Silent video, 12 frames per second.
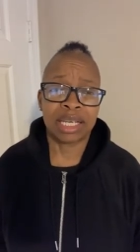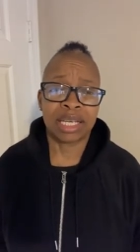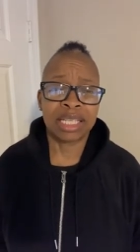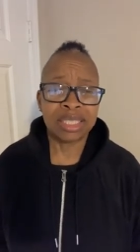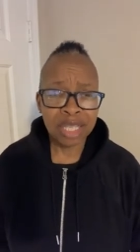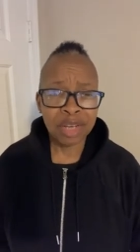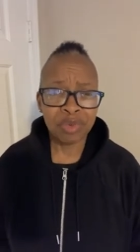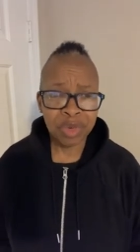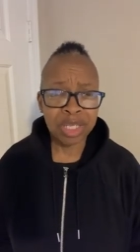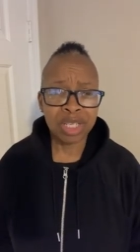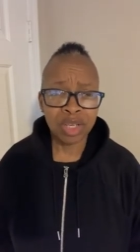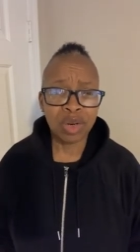is not
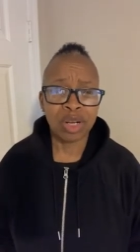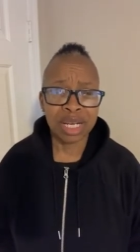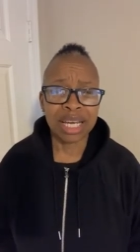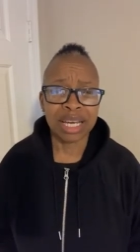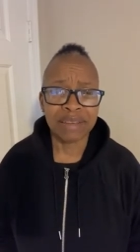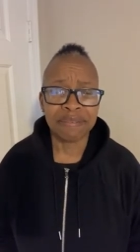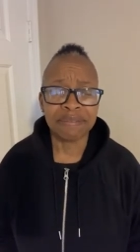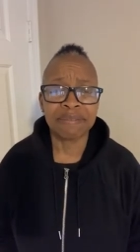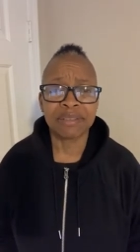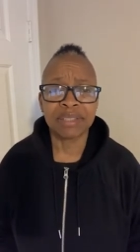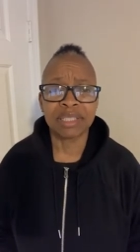really your life.